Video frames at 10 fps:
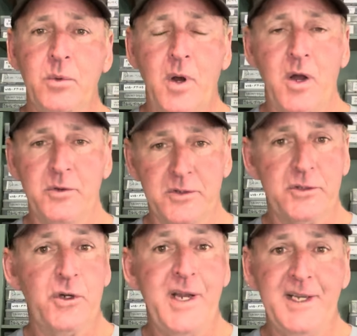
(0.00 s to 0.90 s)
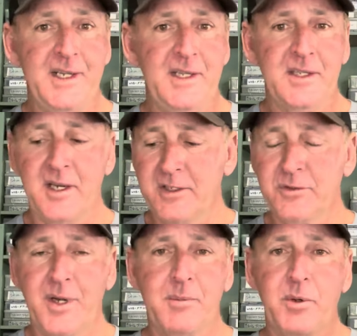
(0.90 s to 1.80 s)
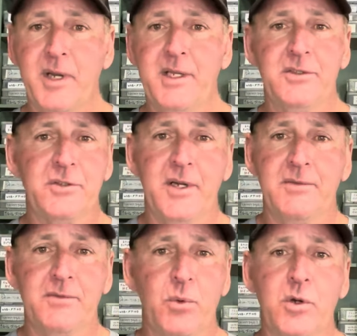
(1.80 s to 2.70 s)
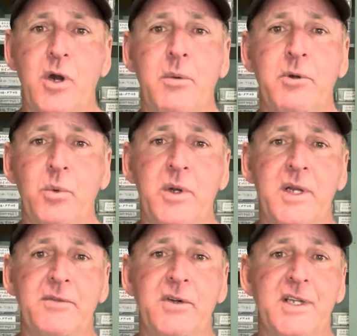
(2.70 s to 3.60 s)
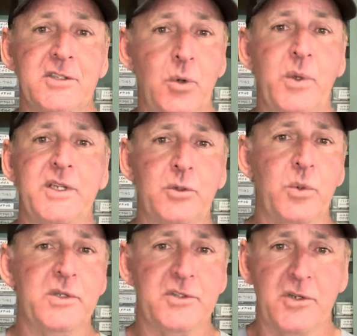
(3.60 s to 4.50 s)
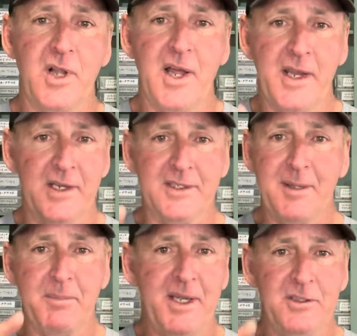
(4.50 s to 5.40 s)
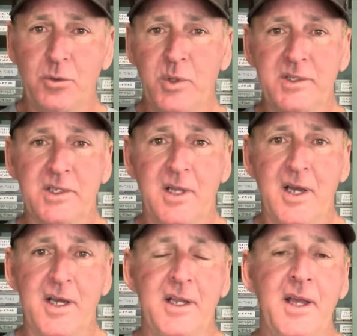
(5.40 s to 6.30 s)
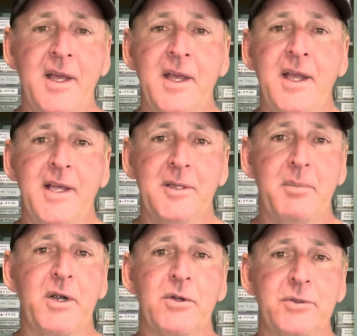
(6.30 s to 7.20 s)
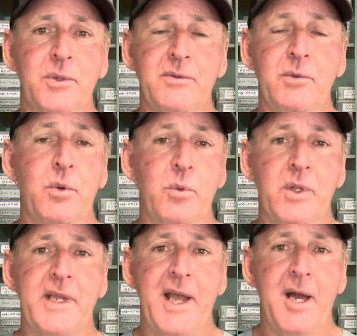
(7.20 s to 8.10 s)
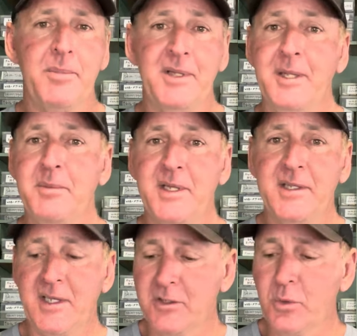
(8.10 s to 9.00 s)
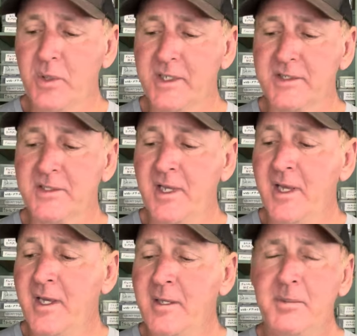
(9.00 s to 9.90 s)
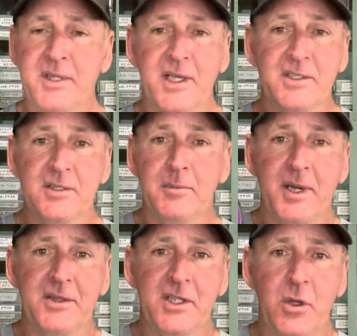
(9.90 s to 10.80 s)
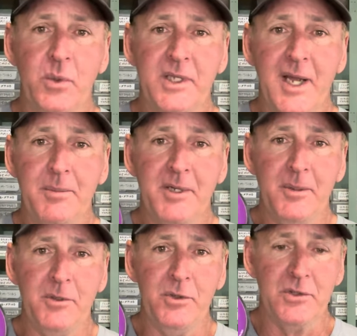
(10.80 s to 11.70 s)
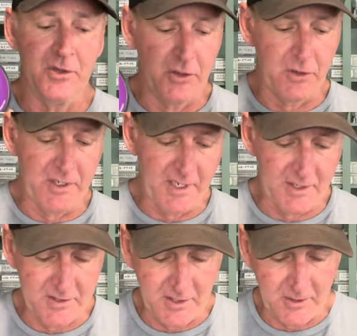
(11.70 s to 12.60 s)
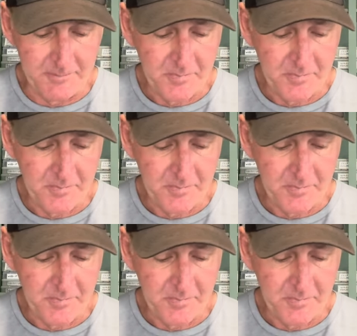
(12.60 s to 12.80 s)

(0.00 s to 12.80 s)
on straight anything, straight braid, straight fluorocarbon or whatever, going to twist your line because that bait twists a lot, and the barrel swivel will really help eliminate that twist. But that's about the only time that I'm using 30 out there.